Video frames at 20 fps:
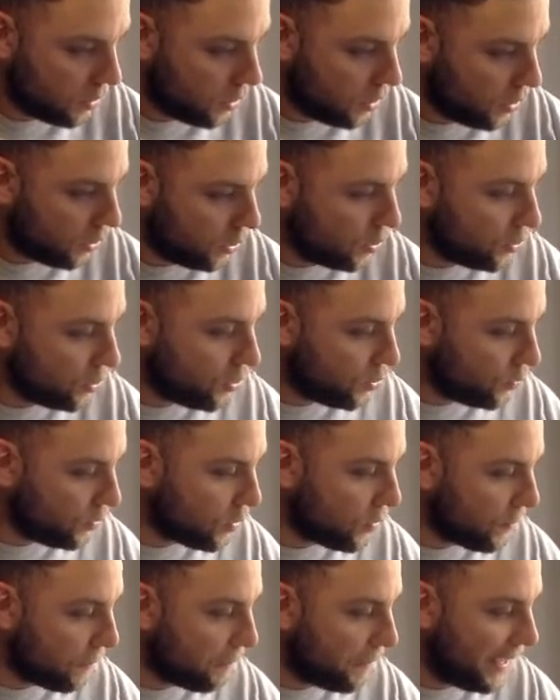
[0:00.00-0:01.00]
you do
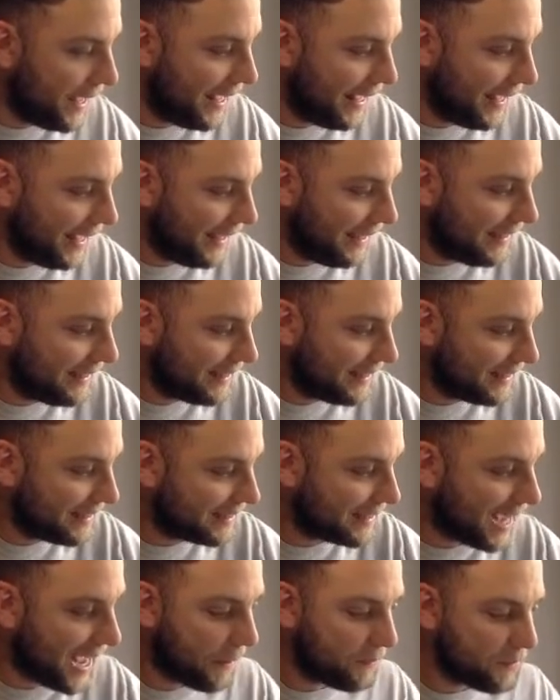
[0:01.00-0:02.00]
your mean
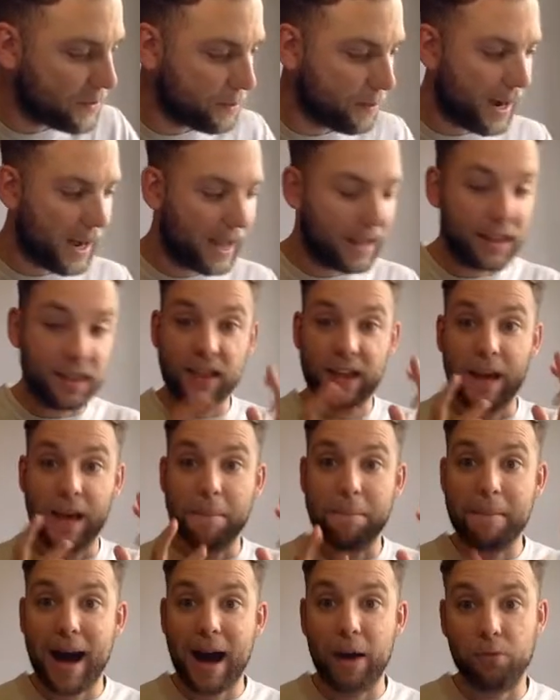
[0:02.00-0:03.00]
times by the
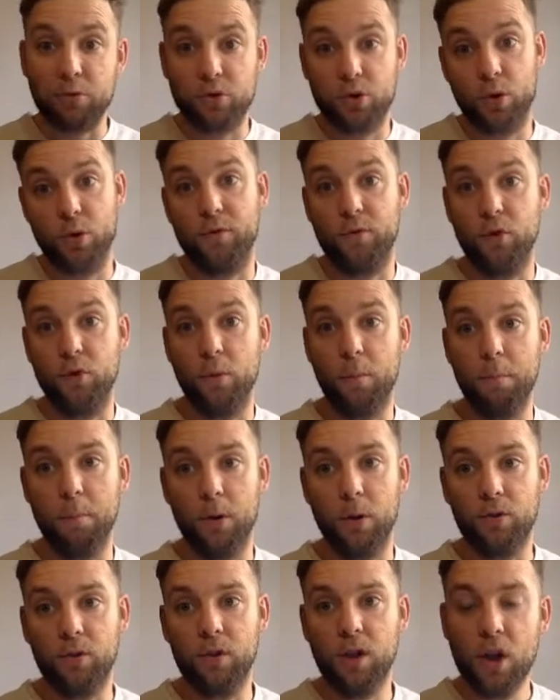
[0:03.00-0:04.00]
amount of
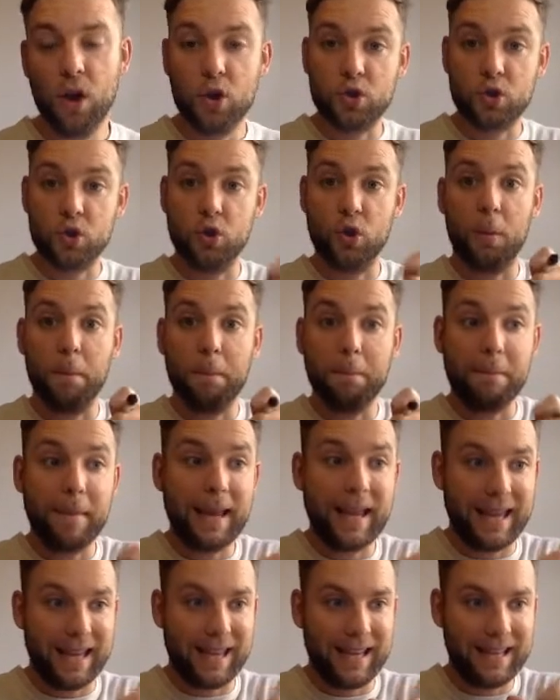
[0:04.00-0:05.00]
numbers. So your
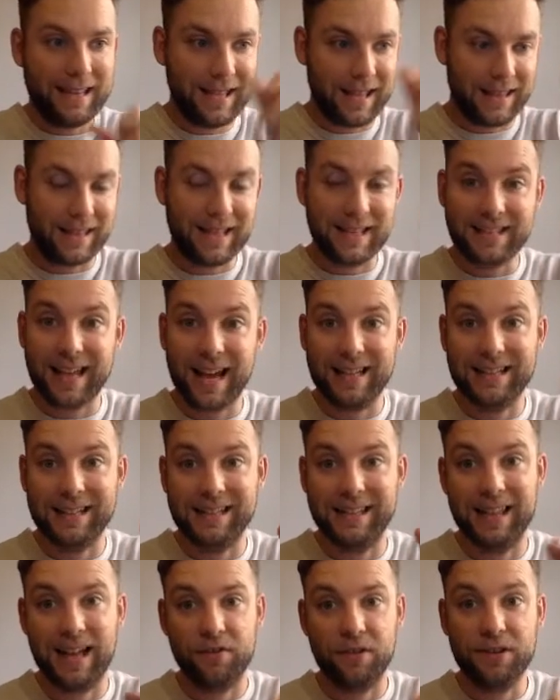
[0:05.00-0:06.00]
mean, in this case is
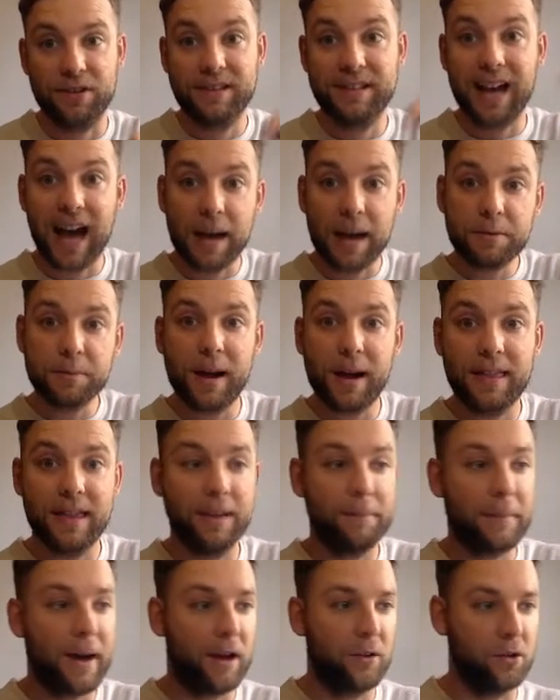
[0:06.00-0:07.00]
11, times by the
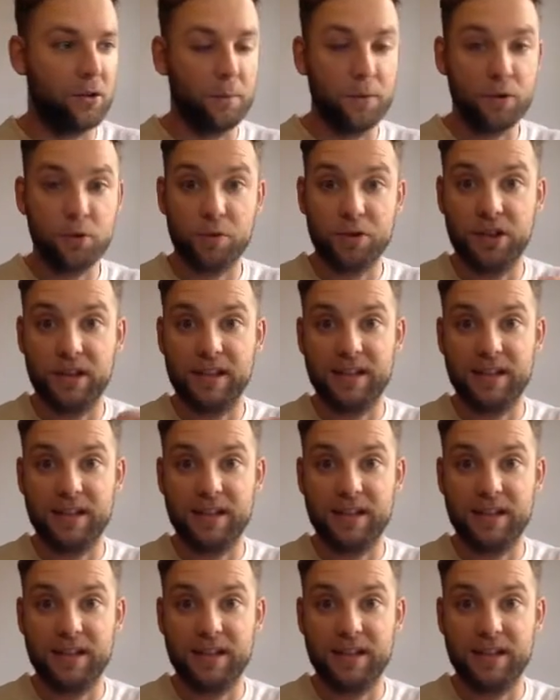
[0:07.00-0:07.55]
amount of numbers, which in this